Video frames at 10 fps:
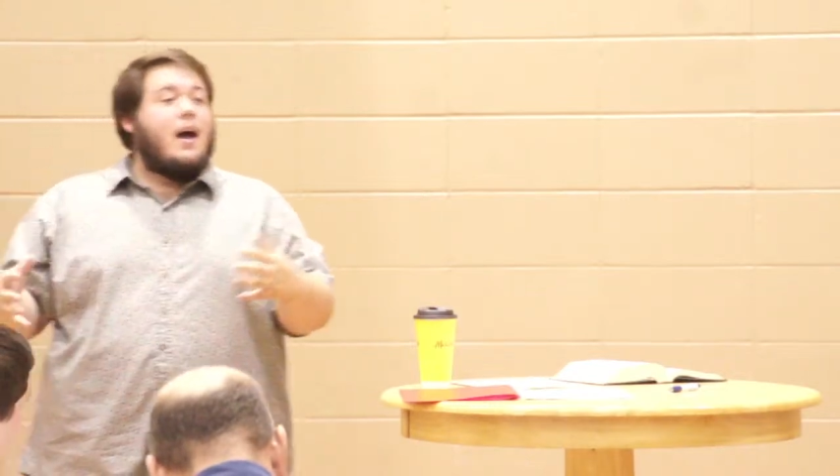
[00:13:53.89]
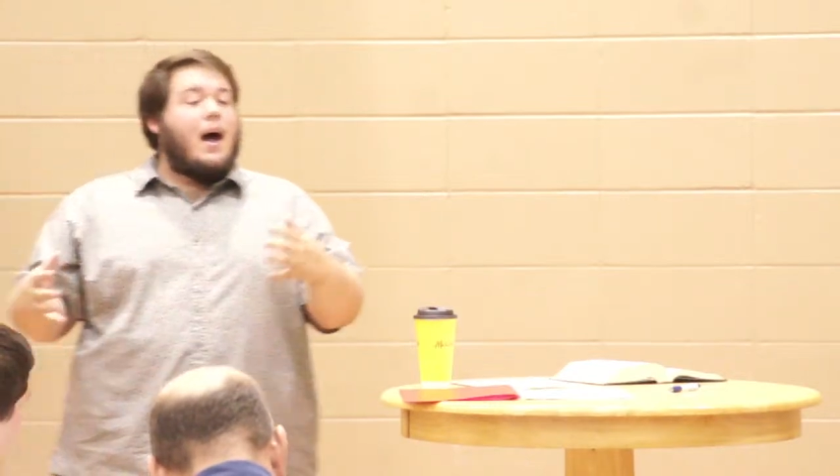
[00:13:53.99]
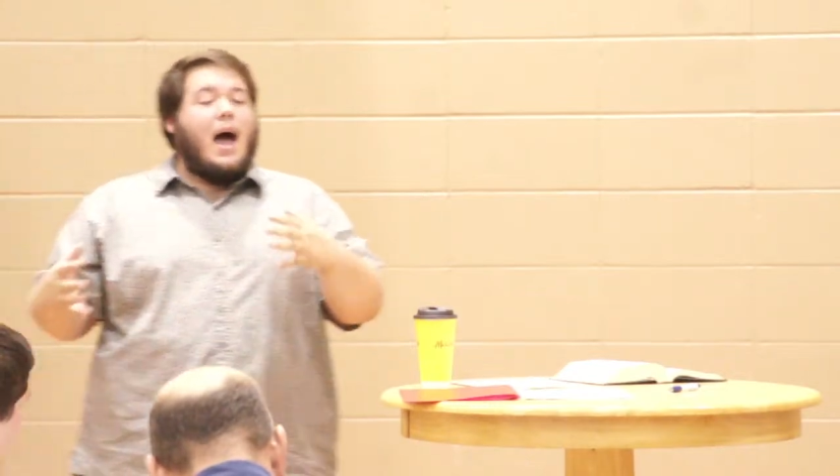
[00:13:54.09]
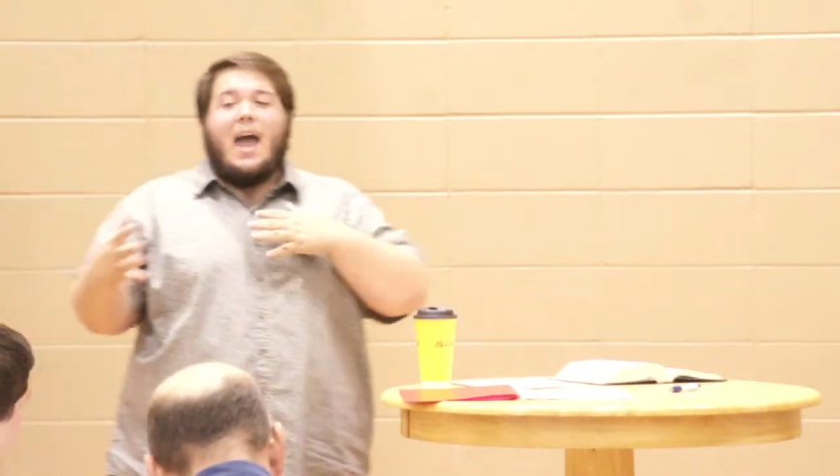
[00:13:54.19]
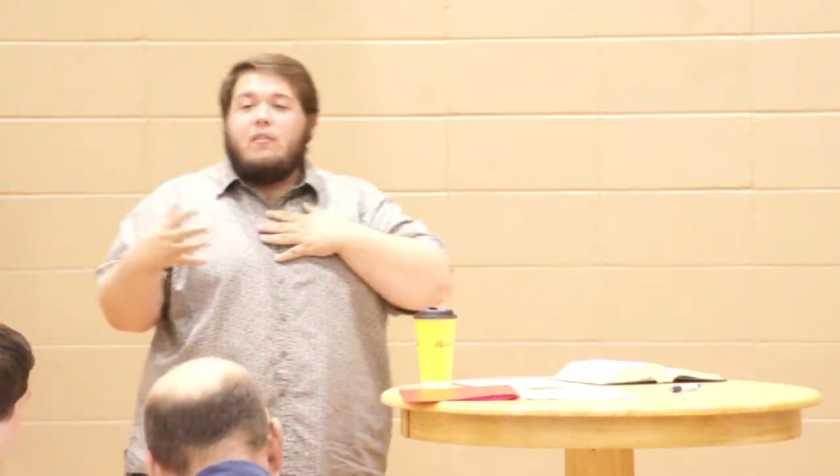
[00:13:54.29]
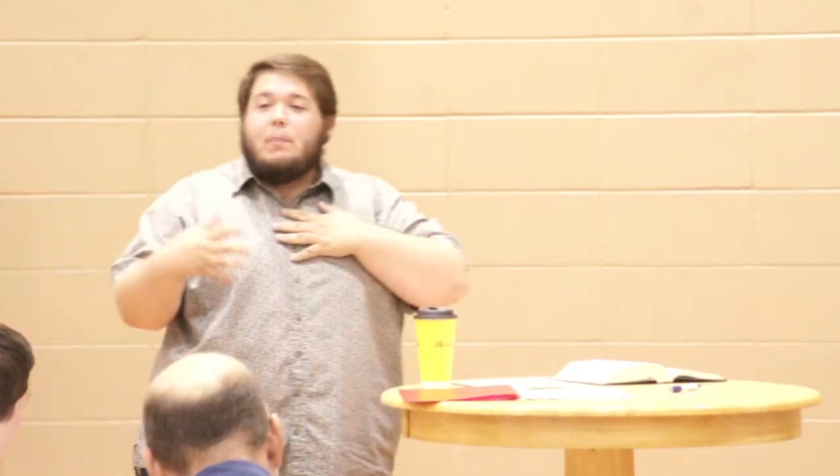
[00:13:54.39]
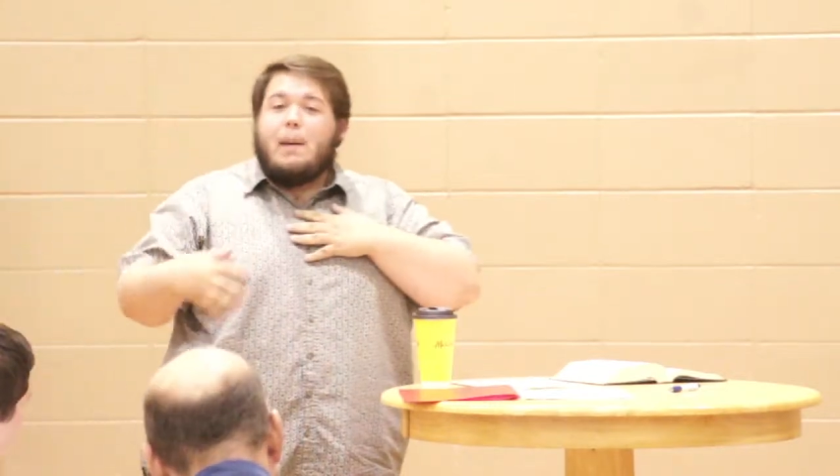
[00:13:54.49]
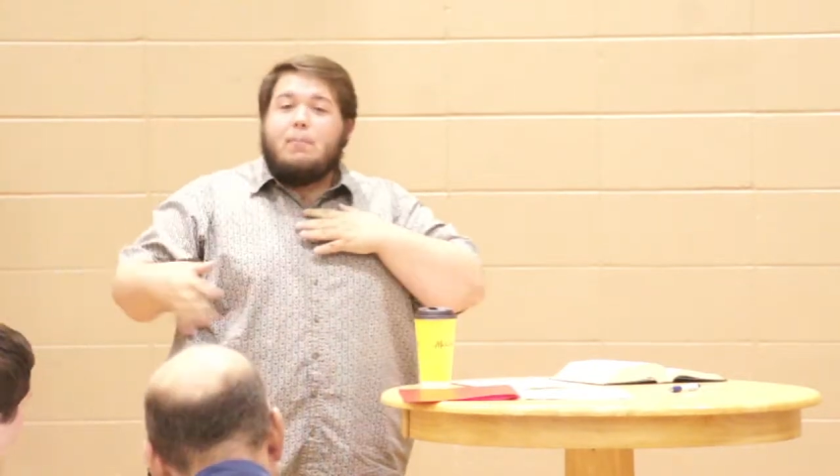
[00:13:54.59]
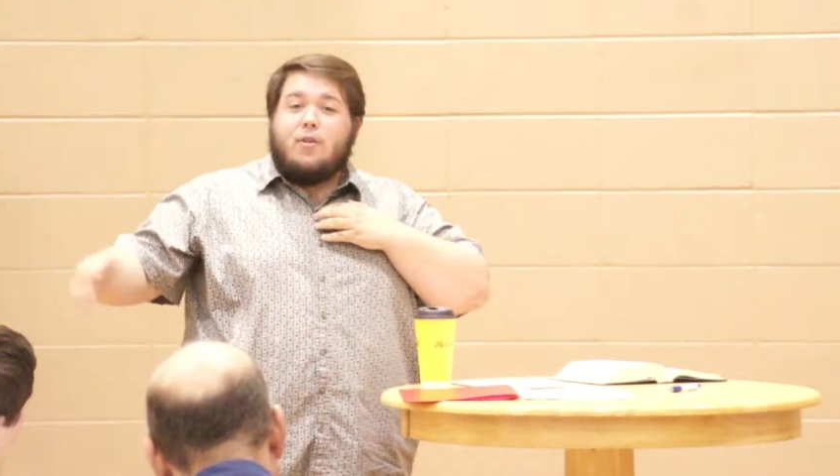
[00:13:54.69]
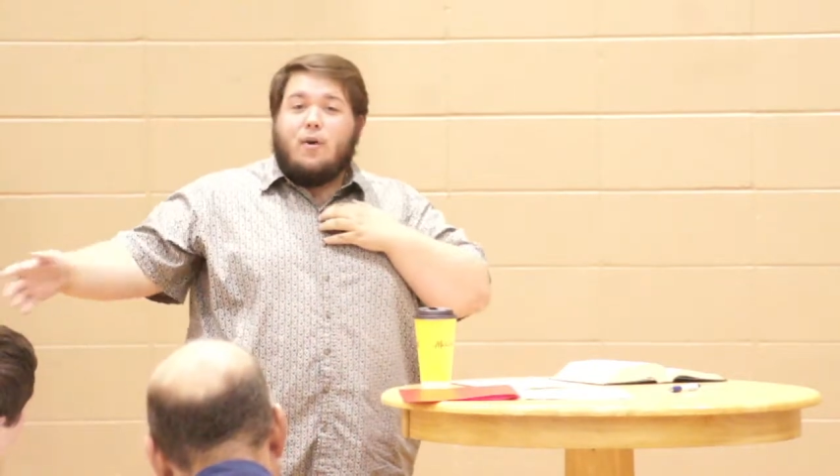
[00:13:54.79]
I have my
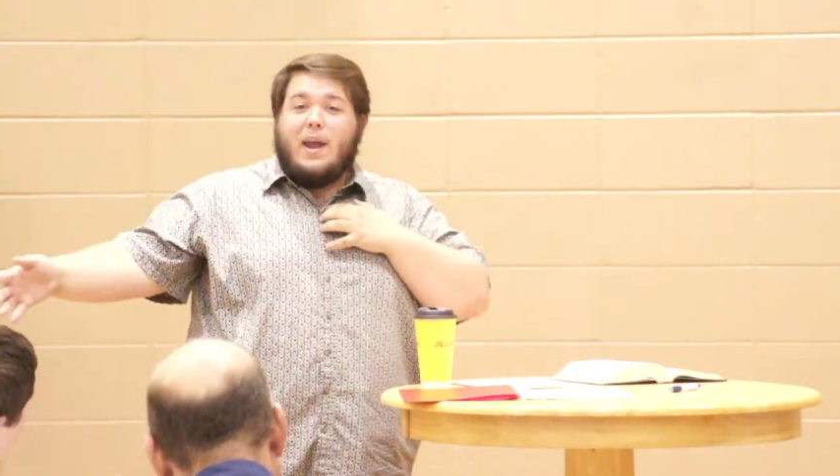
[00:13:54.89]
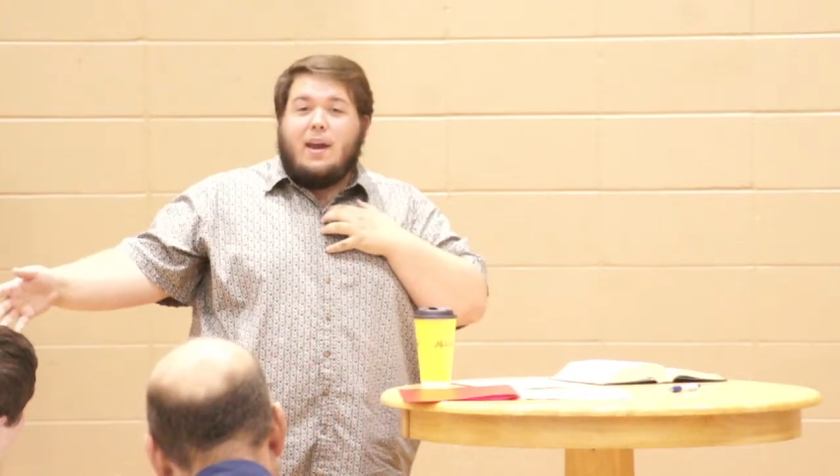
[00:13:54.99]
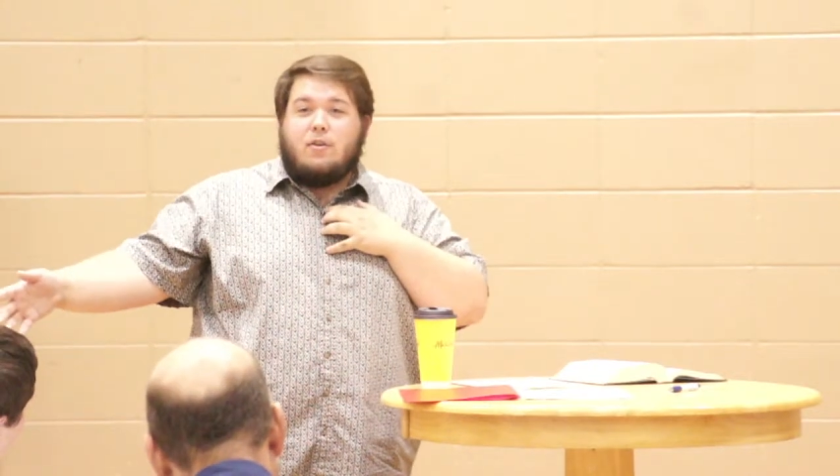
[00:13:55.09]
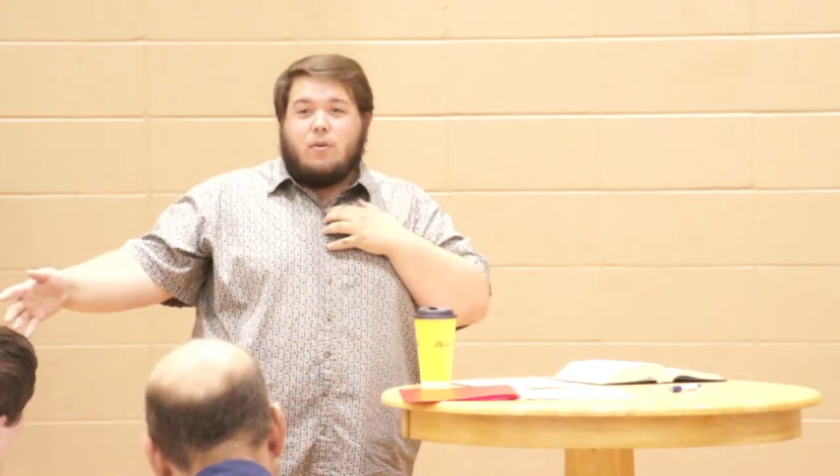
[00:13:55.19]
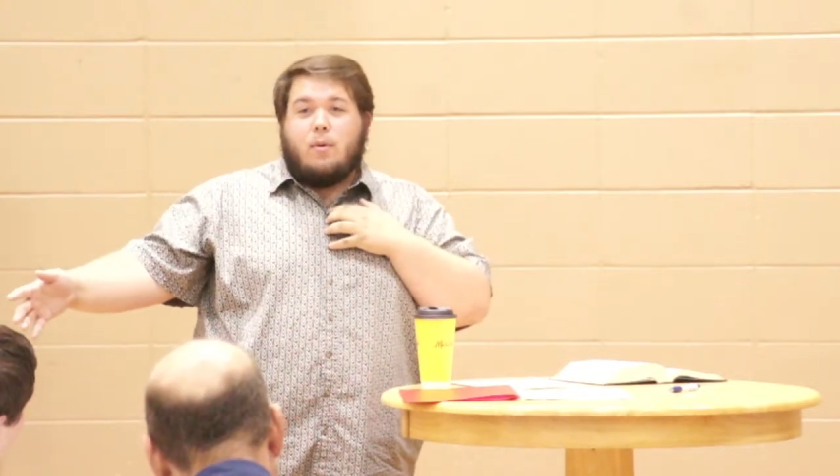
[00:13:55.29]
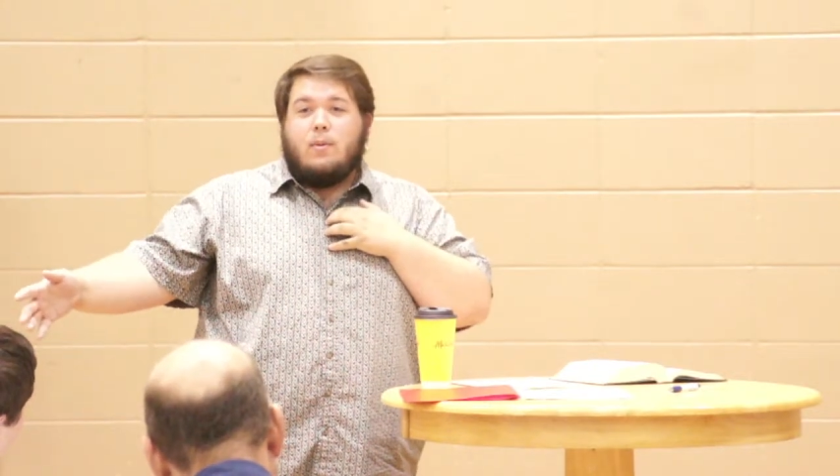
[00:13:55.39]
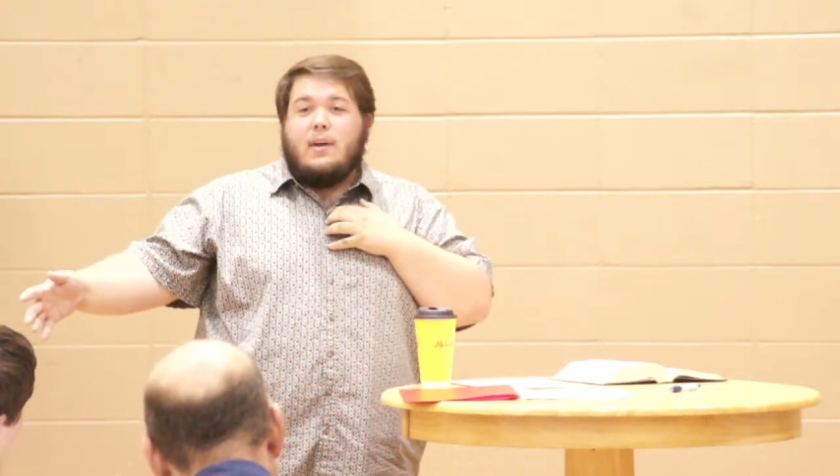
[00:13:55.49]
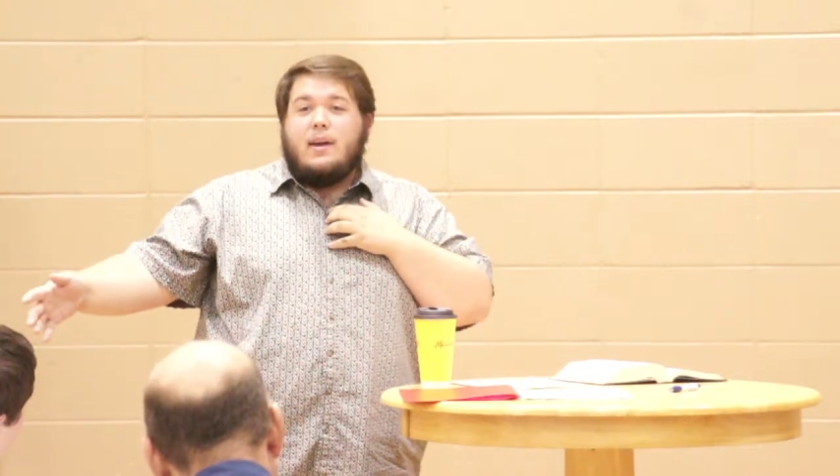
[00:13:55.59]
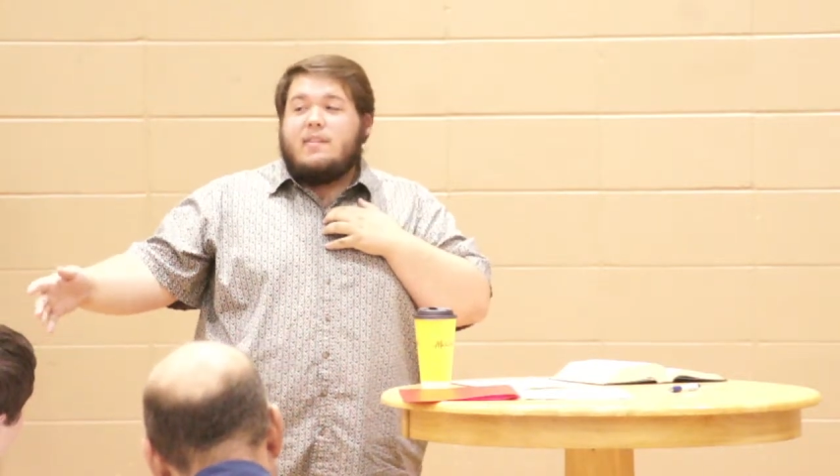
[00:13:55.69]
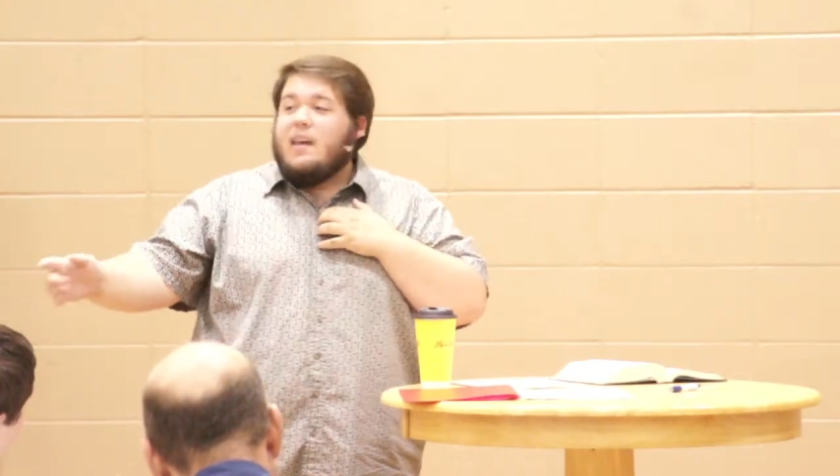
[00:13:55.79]
brother Andrew.
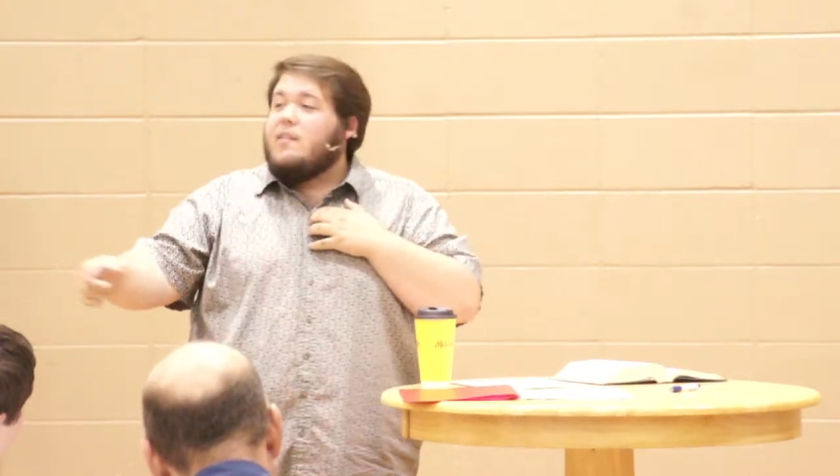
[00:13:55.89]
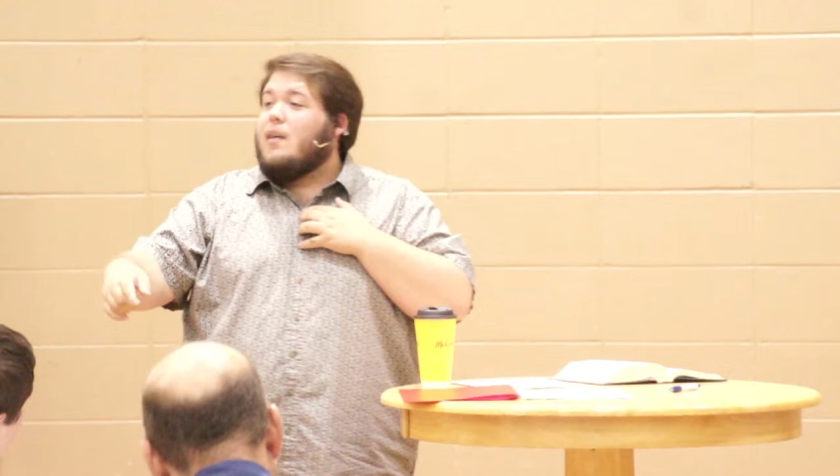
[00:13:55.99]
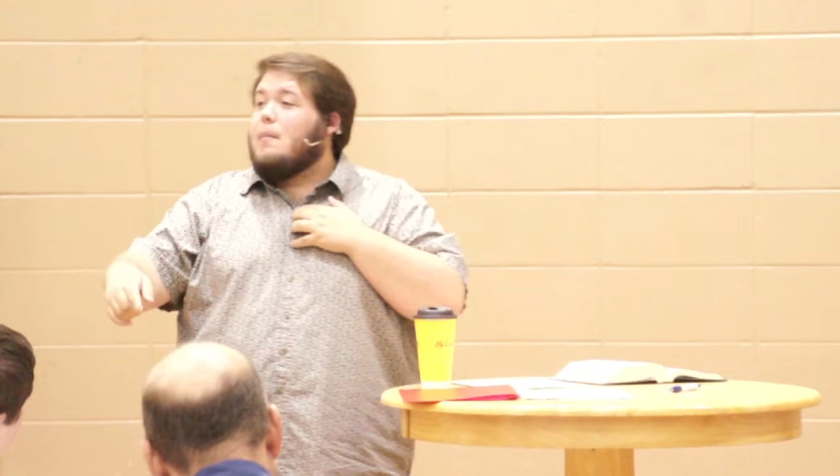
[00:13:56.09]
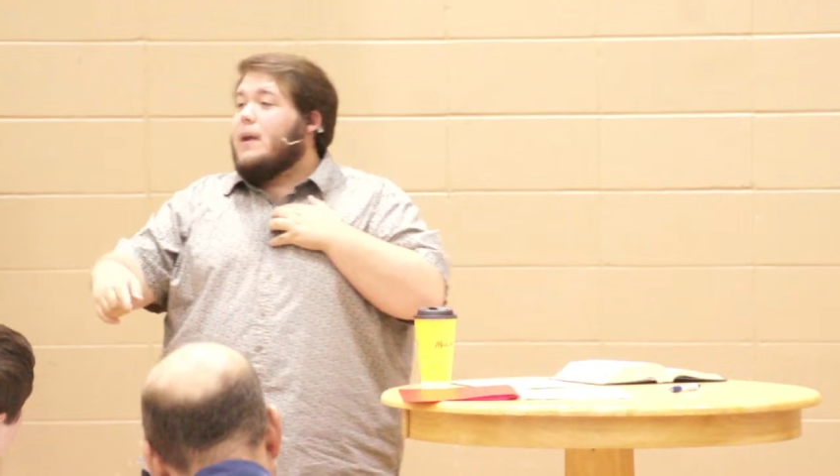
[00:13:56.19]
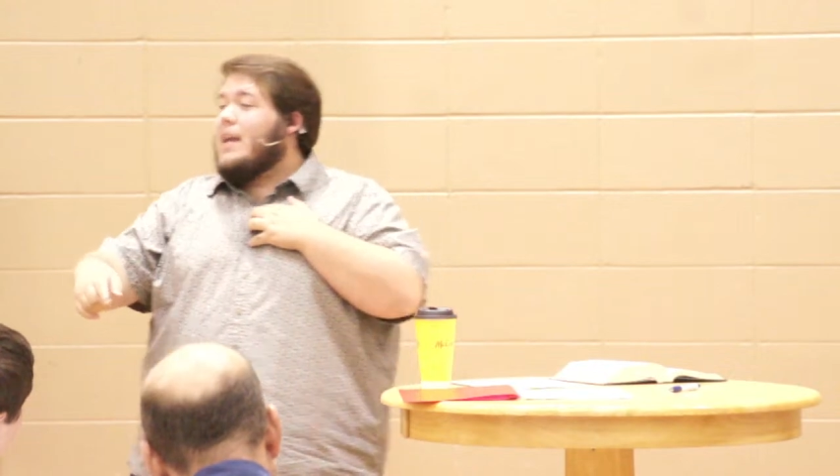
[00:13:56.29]
Say somebody